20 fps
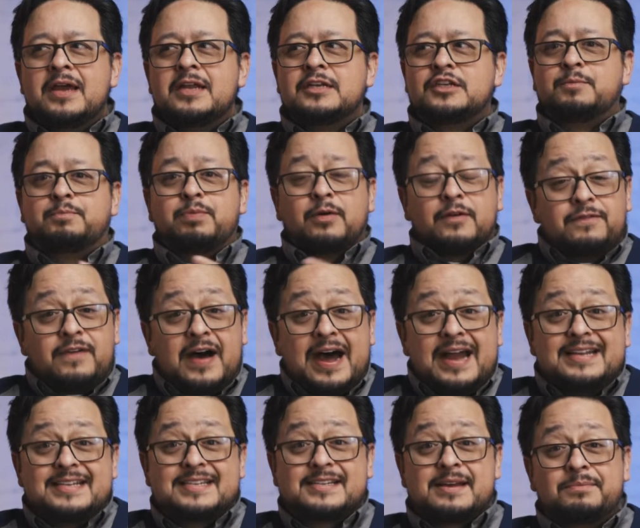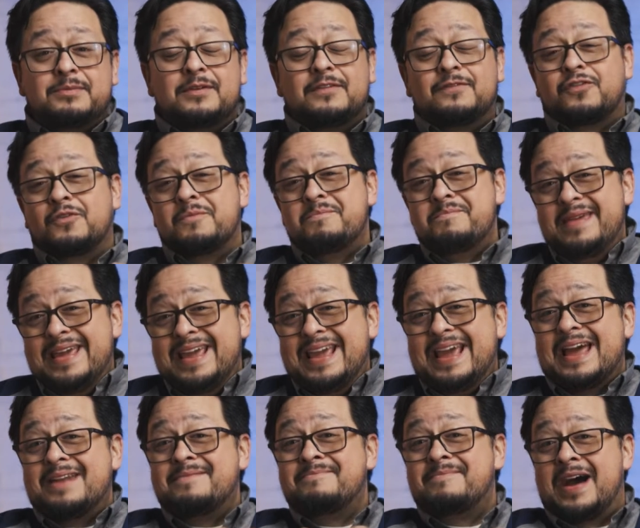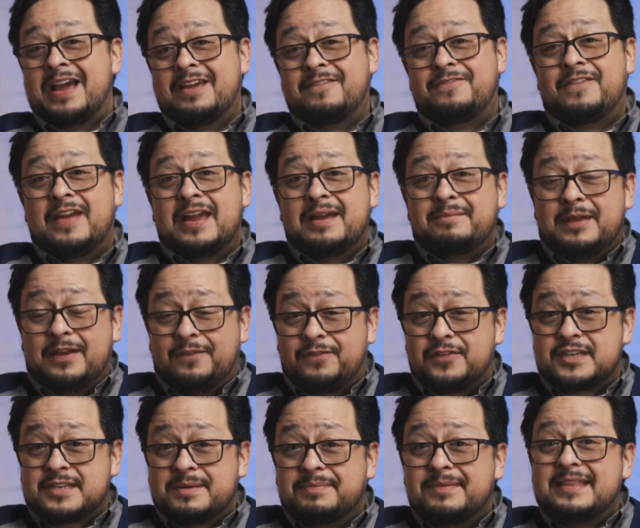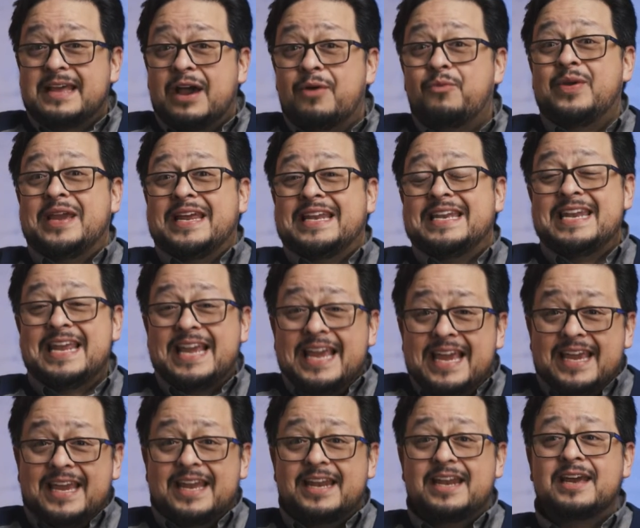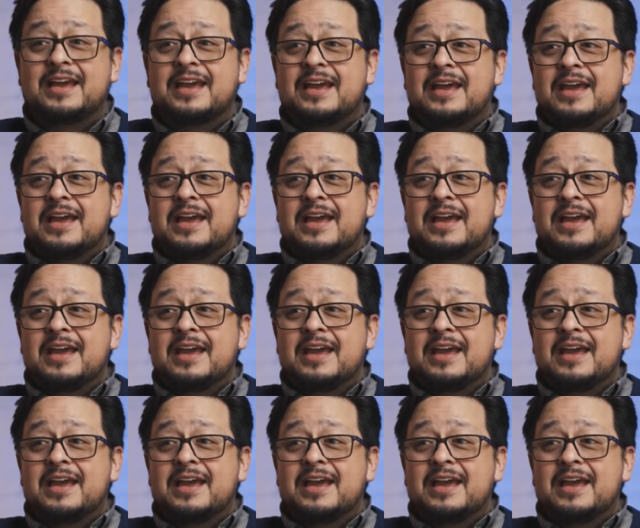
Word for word: to provide something for me and my family for something that we need